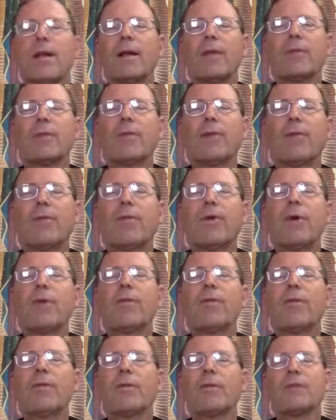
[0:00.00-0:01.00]
like to read
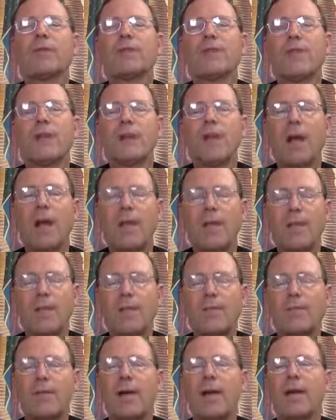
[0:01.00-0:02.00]
one verse and
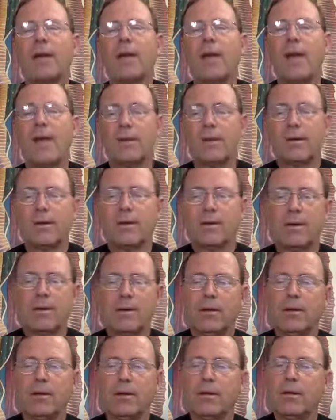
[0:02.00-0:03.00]
comment upon that.
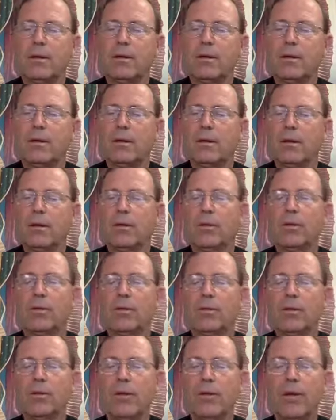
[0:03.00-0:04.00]

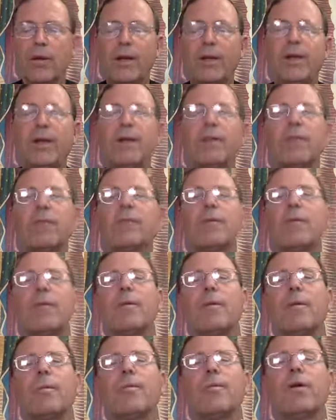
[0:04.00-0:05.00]
We're reading
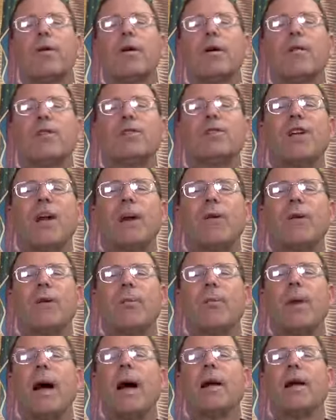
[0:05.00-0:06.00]
from the book of
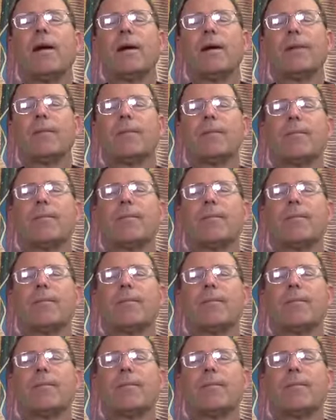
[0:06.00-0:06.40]
Jeremiah,